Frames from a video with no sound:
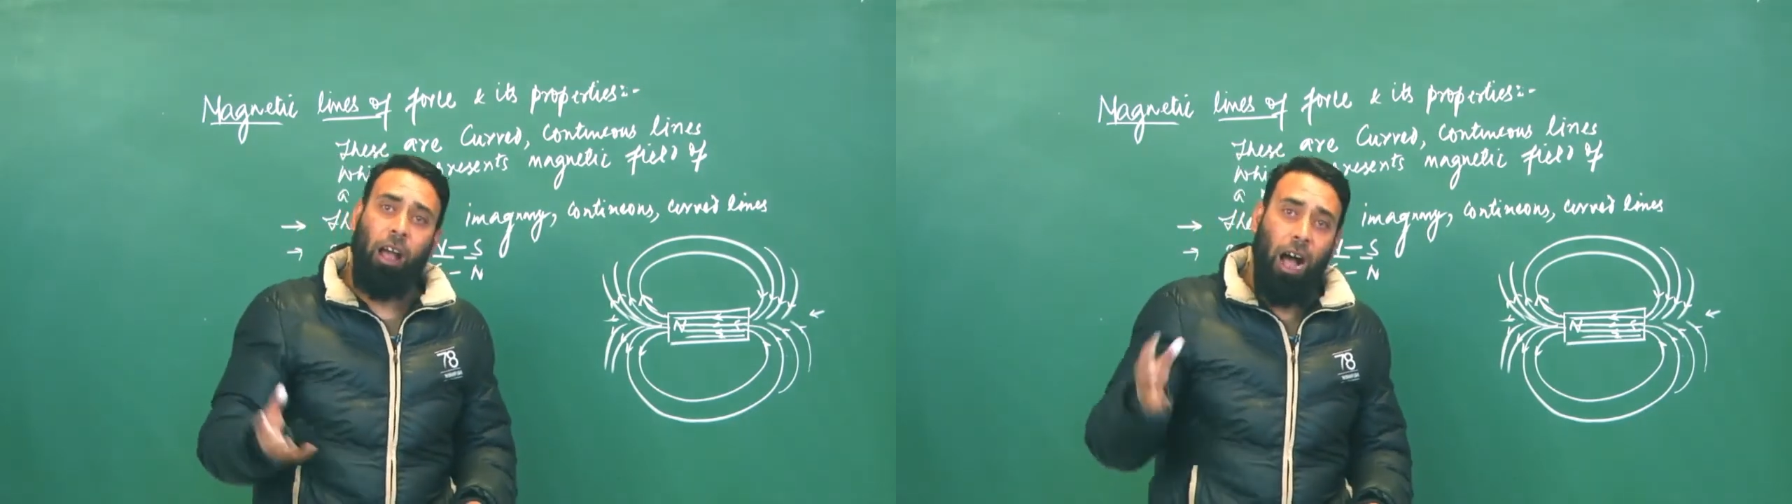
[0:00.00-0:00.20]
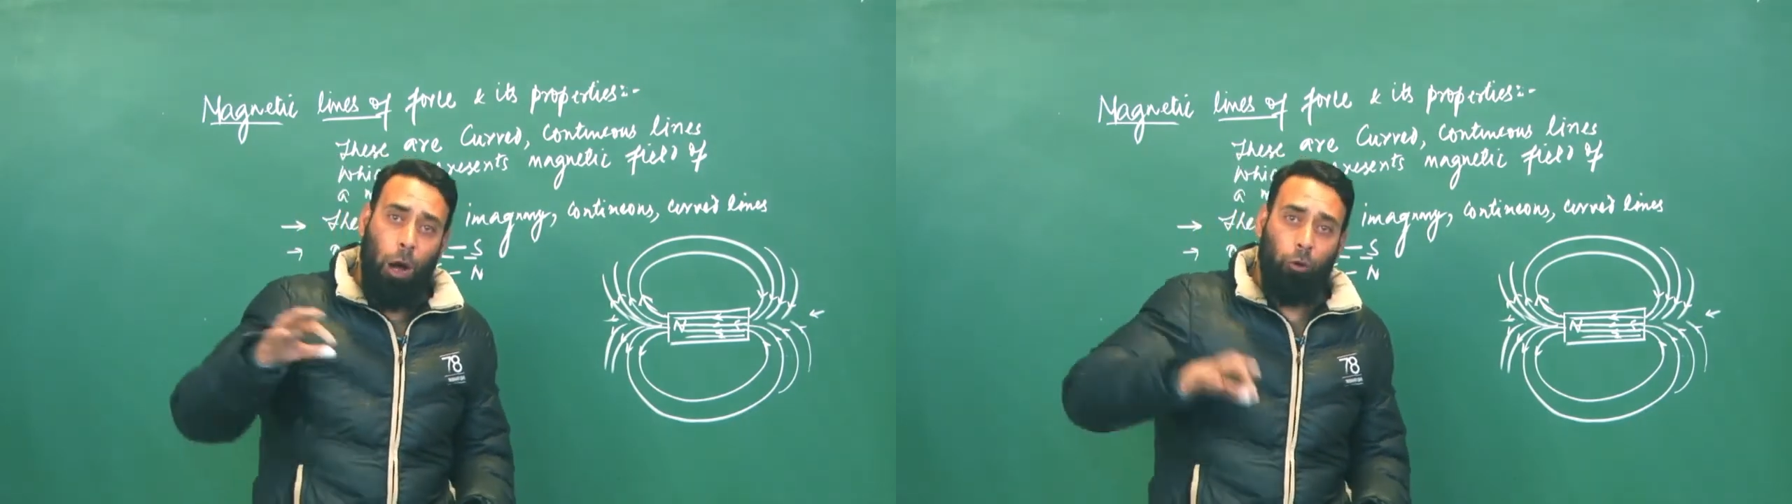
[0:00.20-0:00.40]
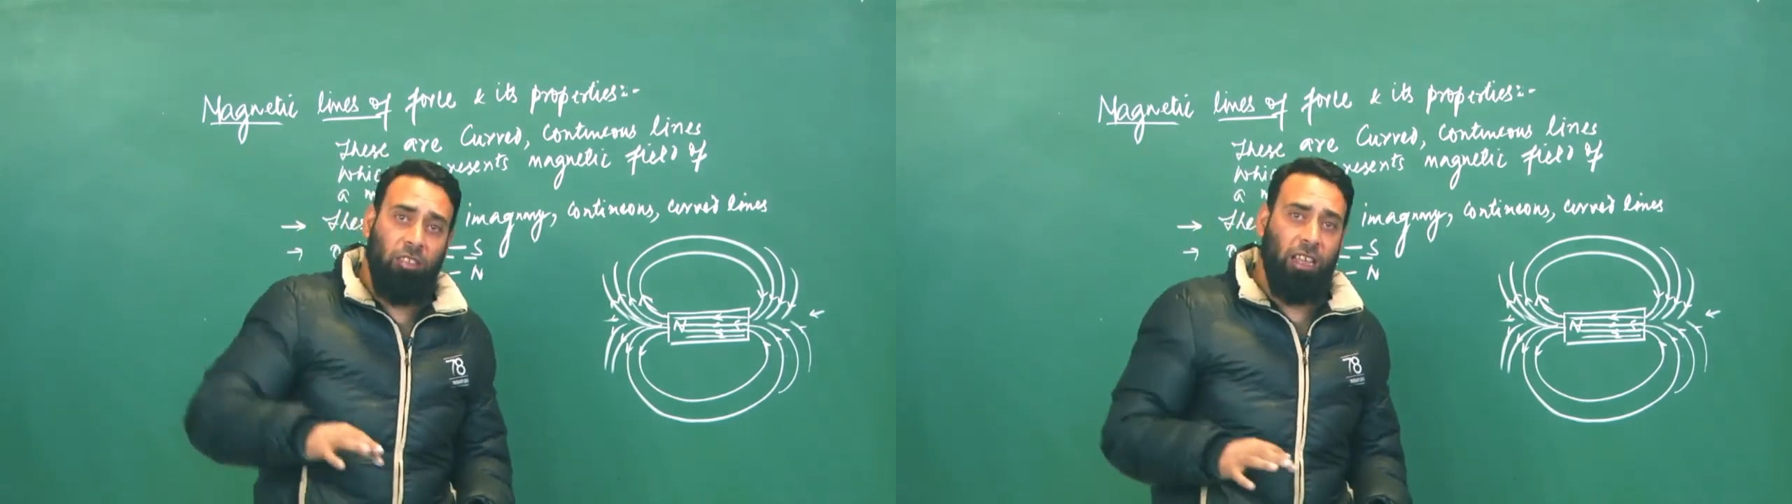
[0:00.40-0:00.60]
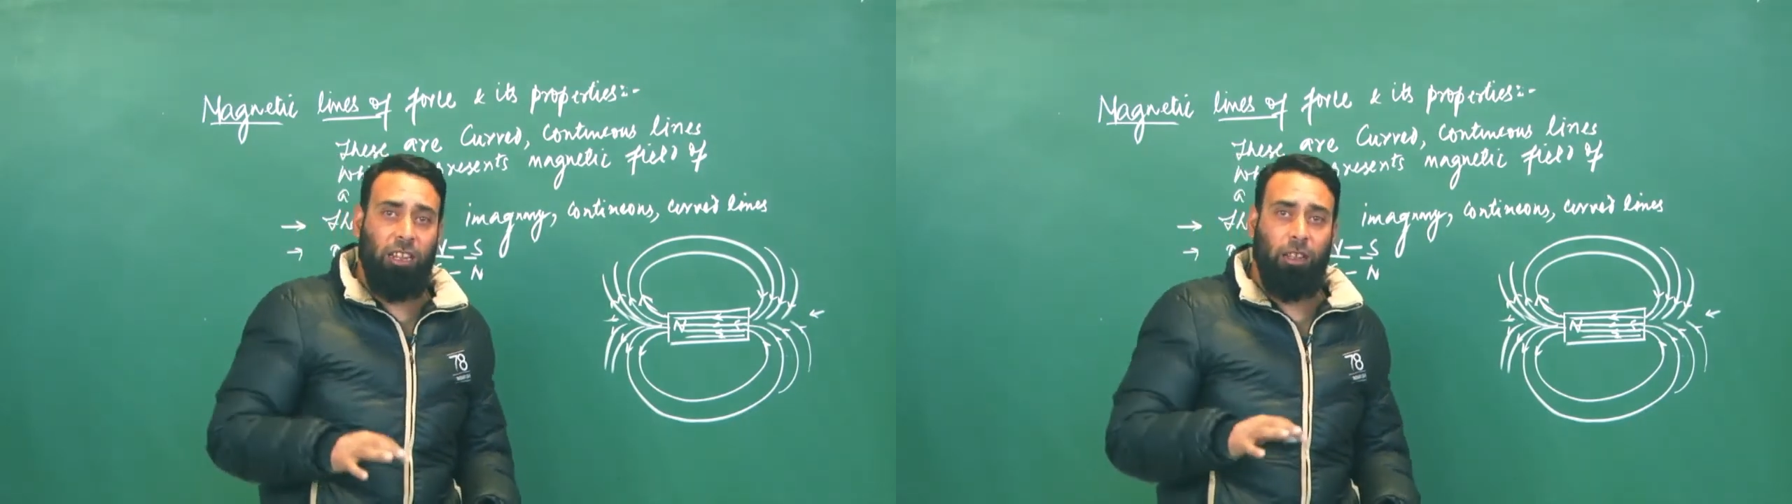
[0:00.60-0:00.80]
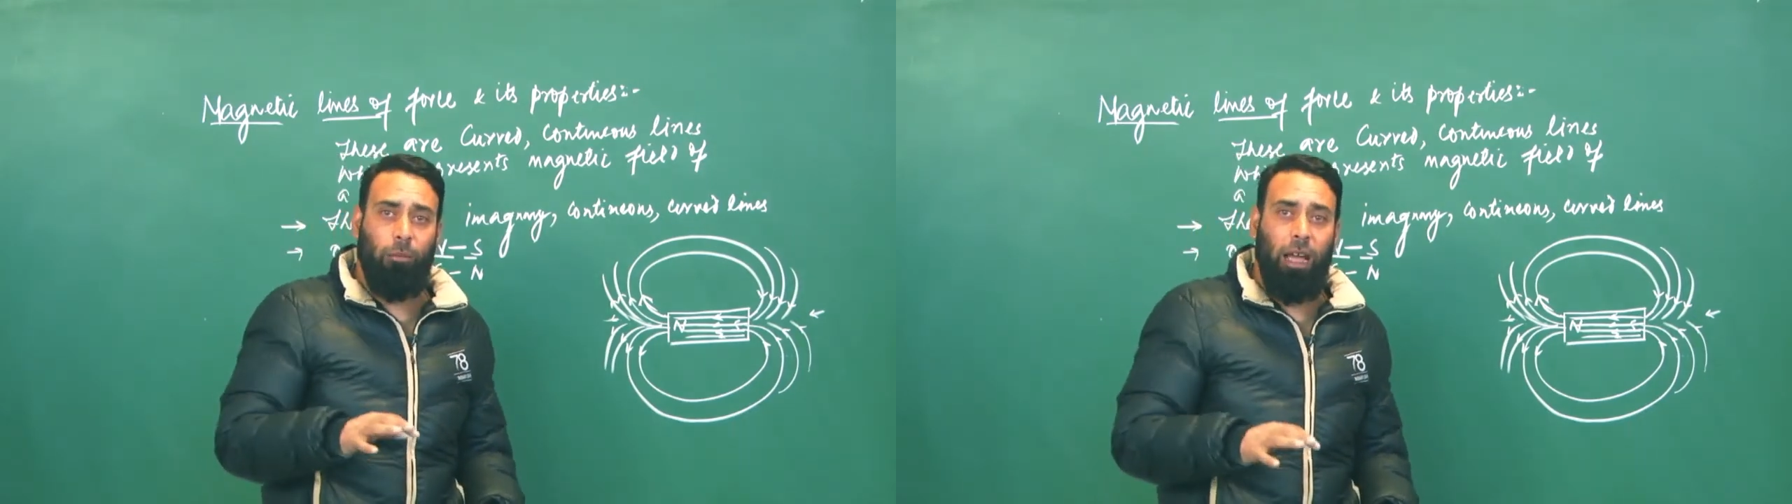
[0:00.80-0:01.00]
outside
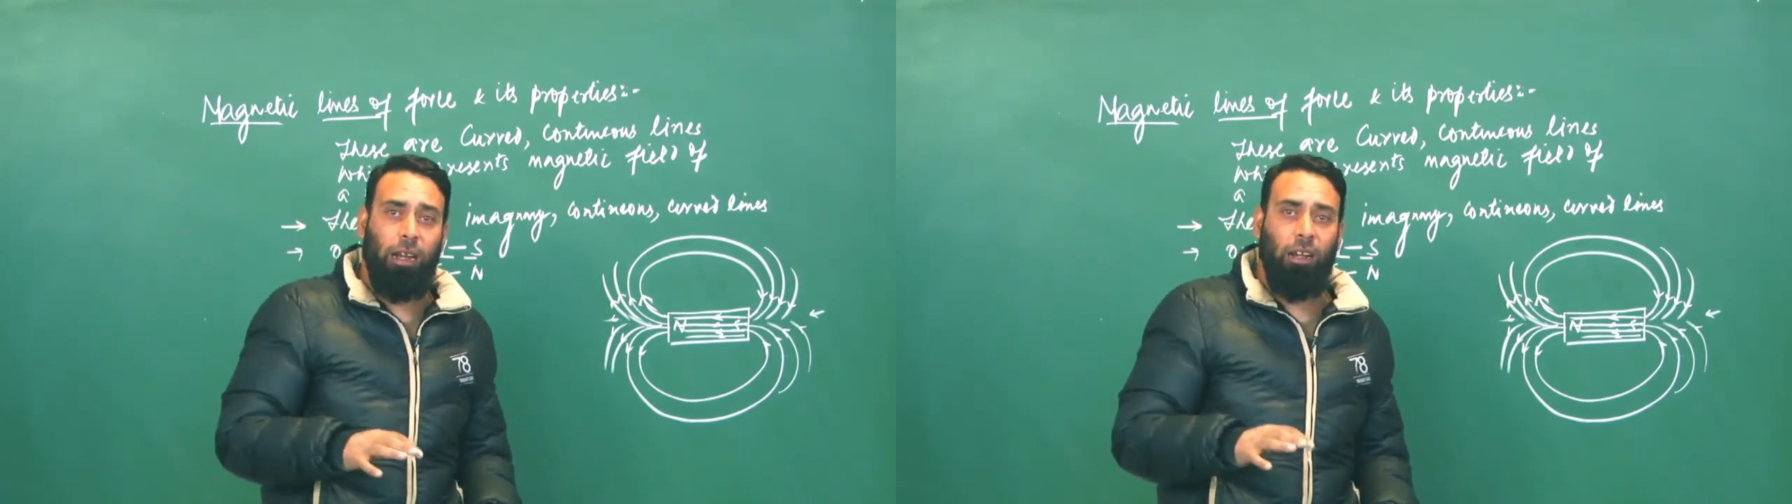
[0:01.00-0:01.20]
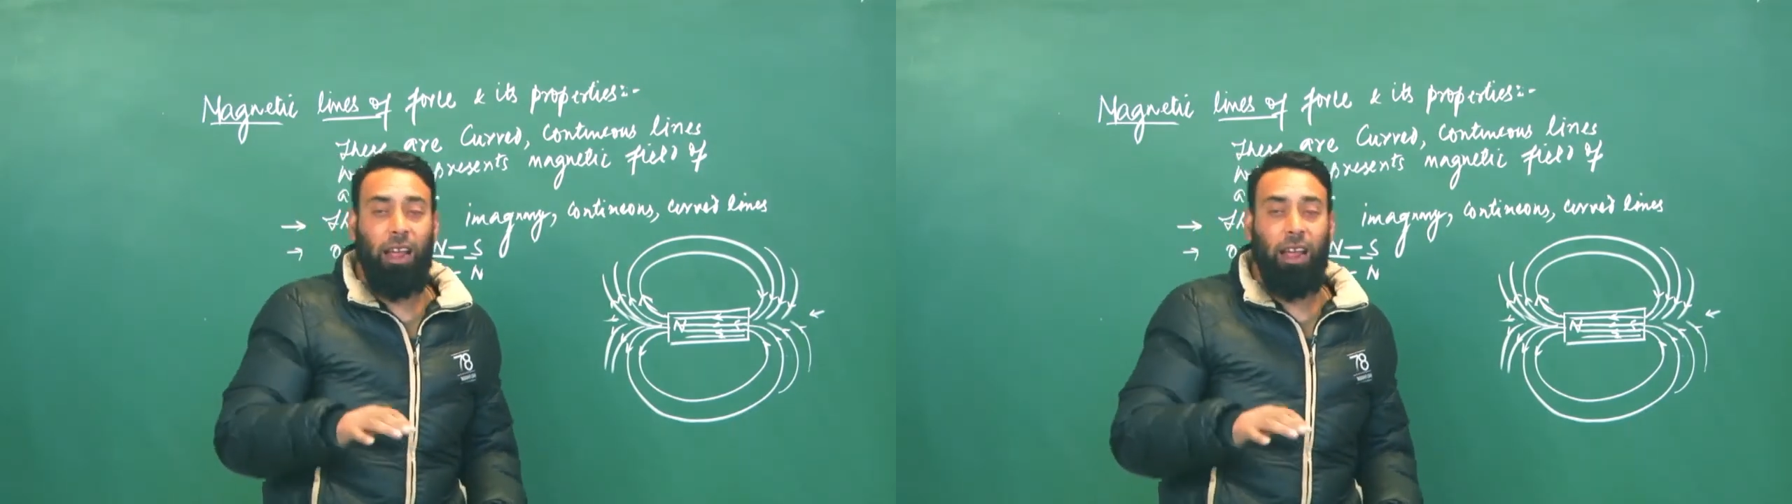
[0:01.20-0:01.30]
the magnet